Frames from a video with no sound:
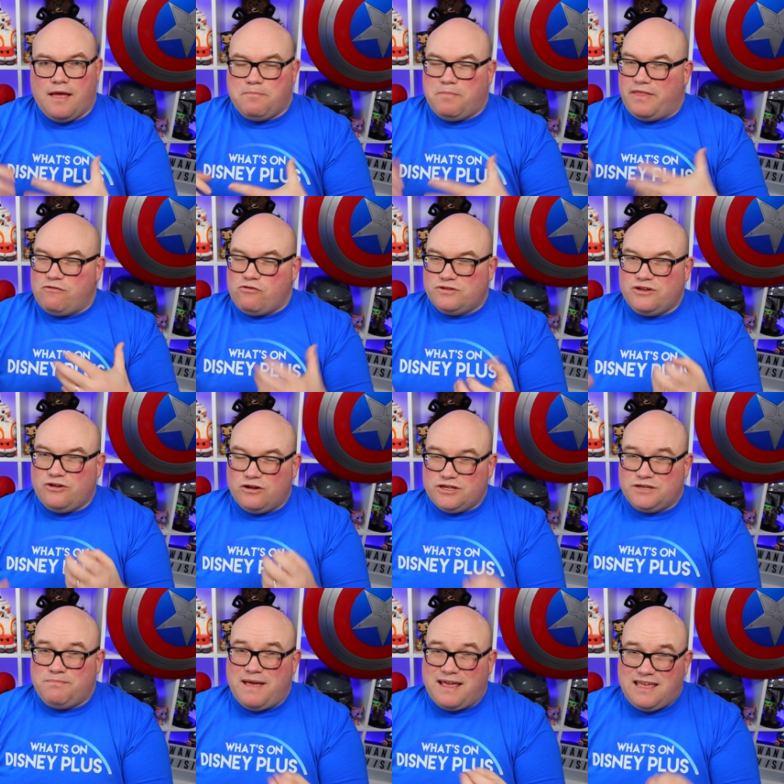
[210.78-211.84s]
But they're also not
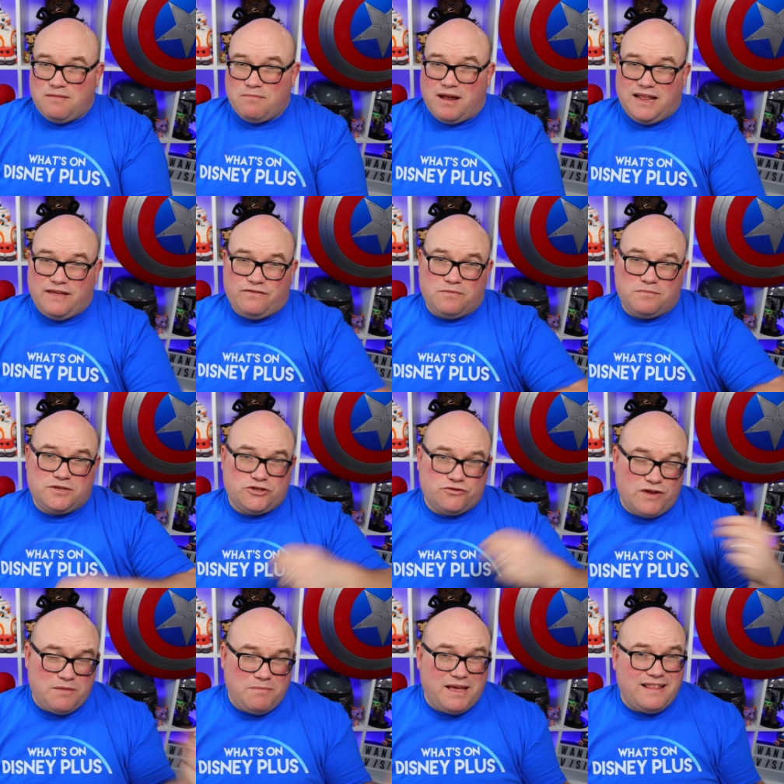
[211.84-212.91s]
just making money from
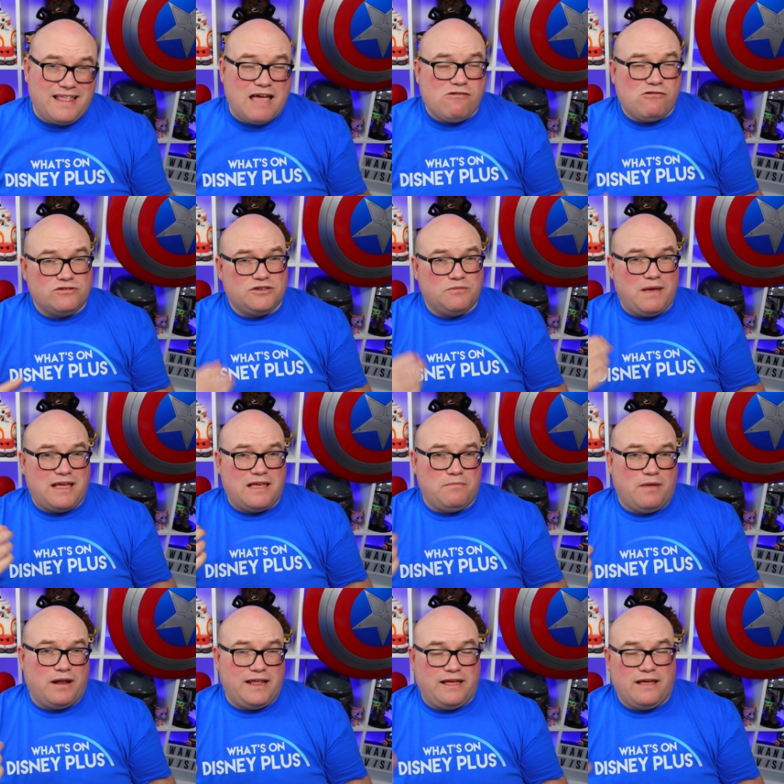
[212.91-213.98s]
streaming, they're also making
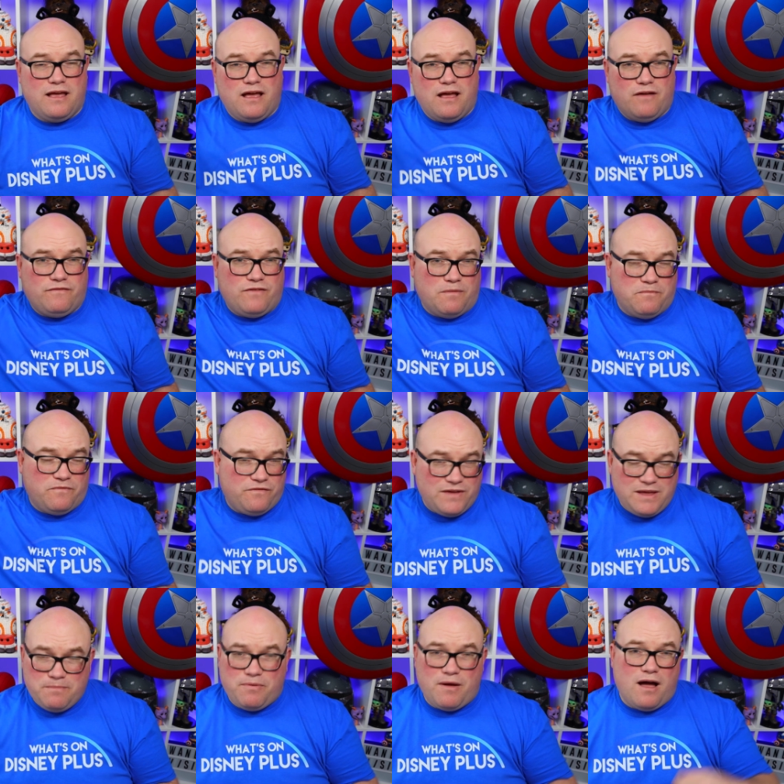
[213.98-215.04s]
money from
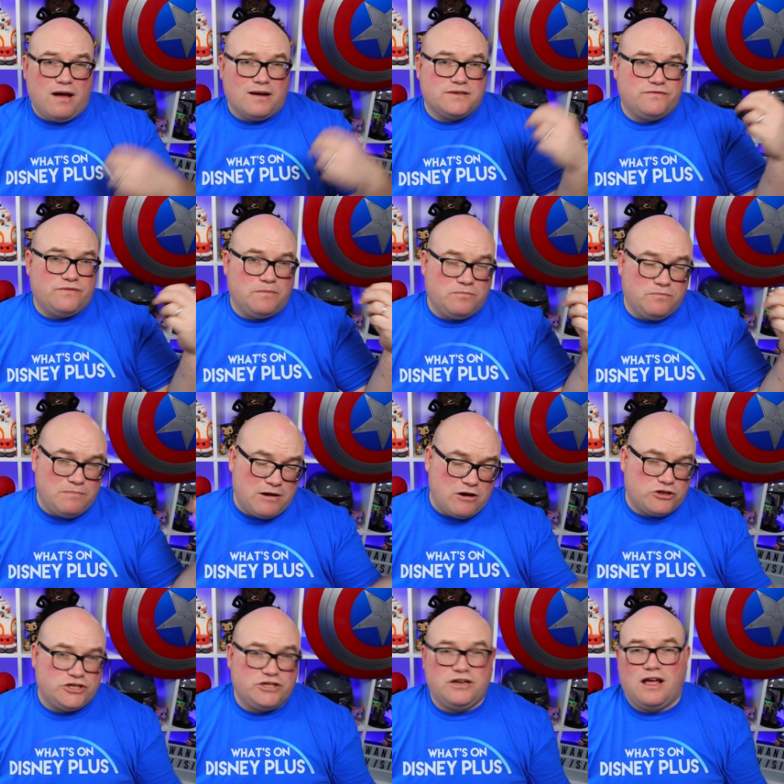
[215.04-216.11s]
theme parks, from
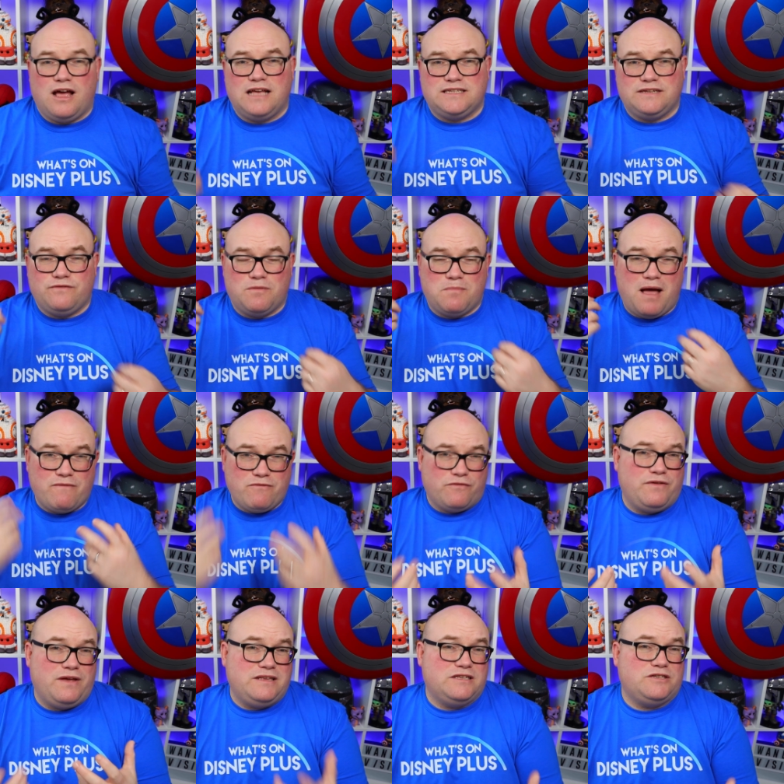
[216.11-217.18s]
merchandise, and from other
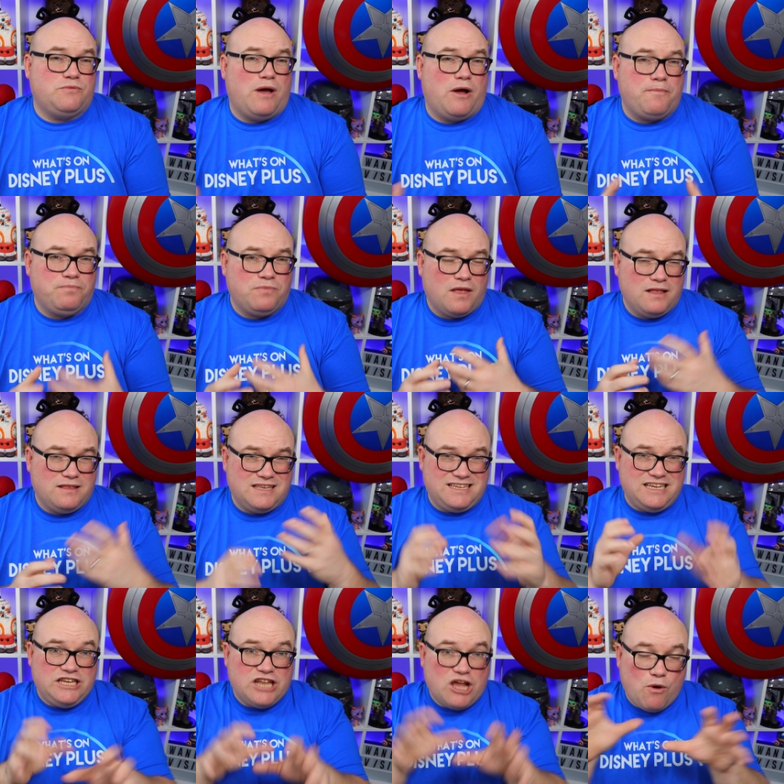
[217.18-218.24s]
things as well.
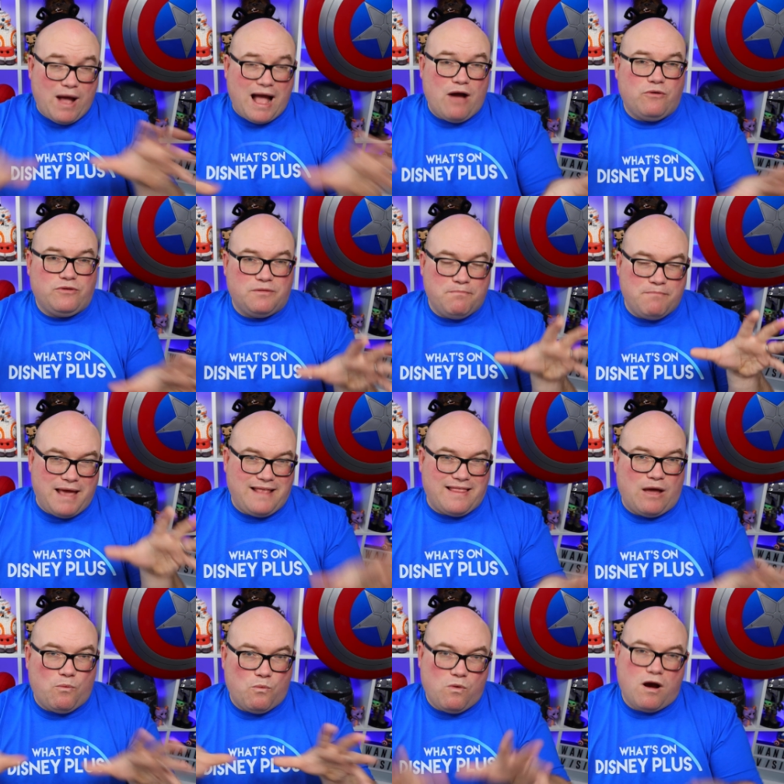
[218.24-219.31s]
Disney know how to make
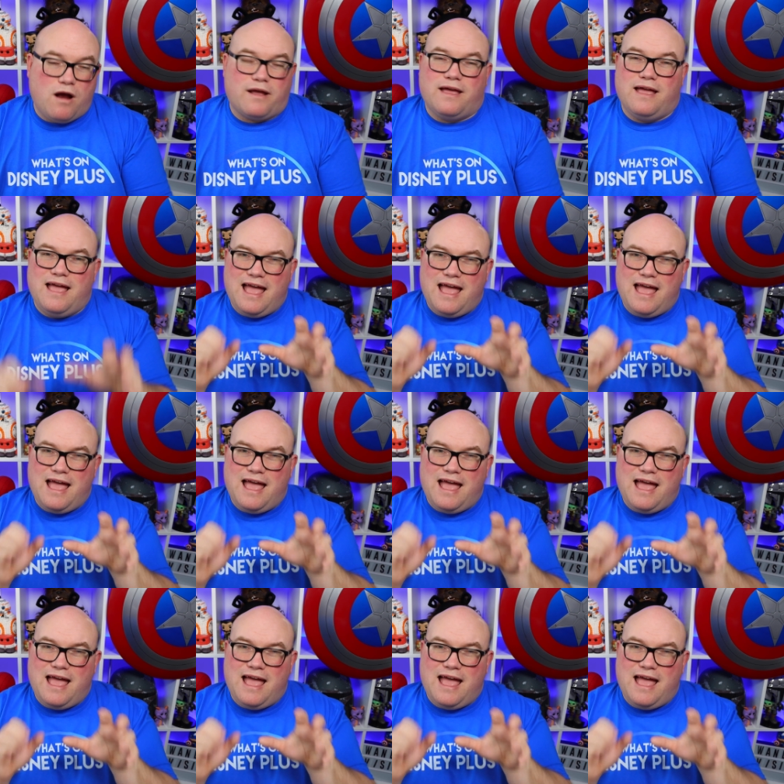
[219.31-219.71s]
that work.